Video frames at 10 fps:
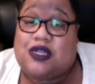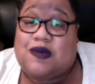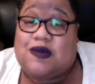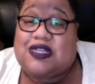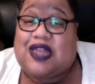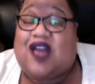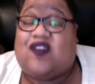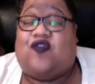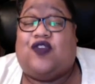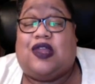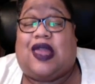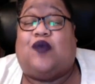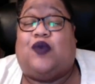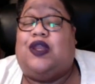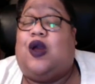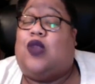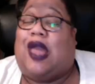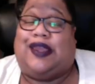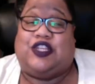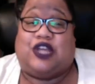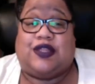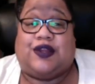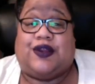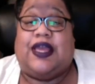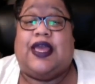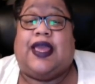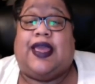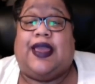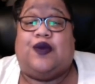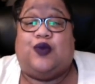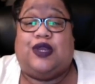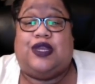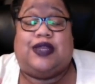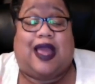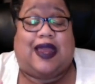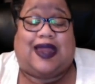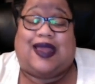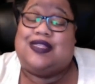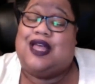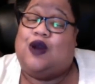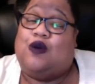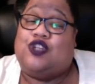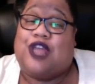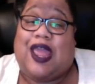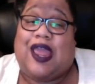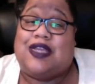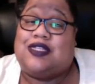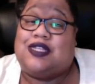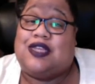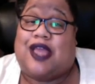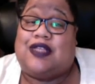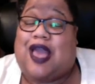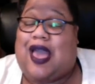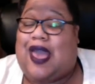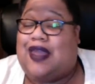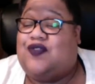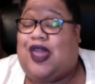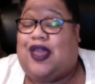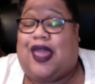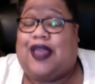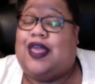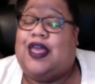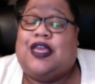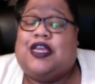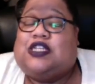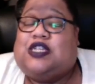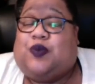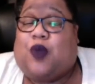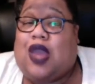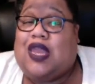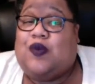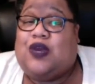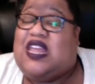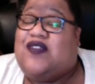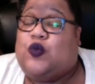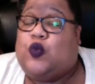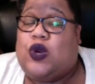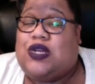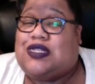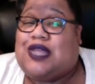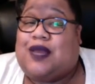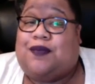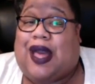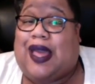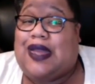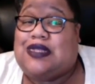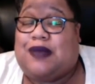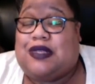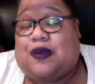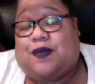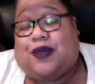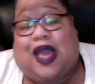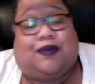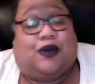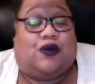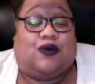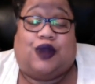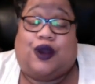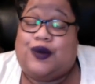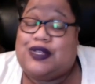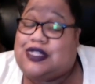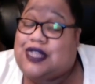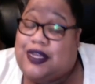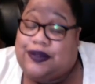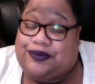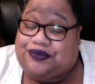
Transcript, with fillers: You even said, I feel like we don't like each other. And we not, like, that's not going to change today. So I just feel like, like, she probably would even want to say bye to me something. But I'm going to go and see.